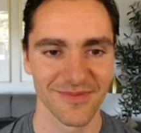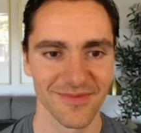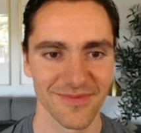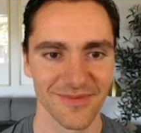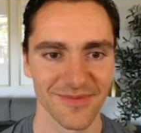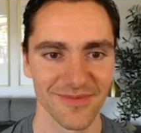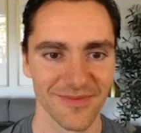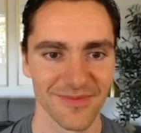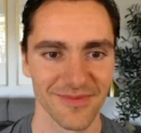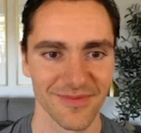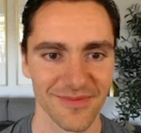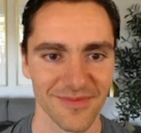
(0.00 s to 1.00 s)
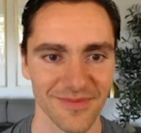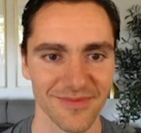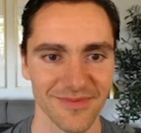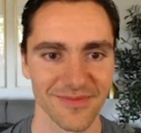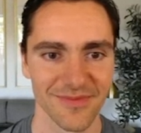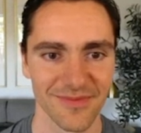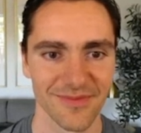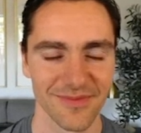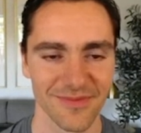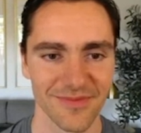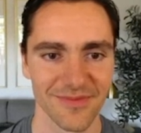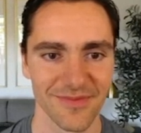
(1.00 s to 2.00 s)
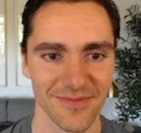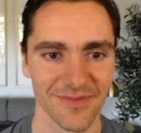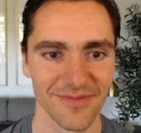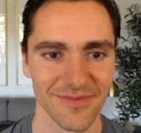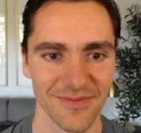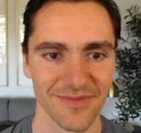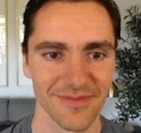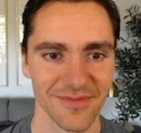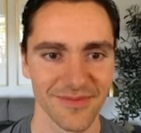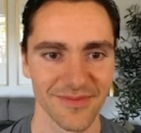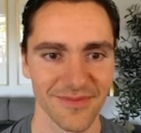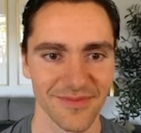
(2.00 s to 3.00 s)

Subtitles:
This person isn't speaking.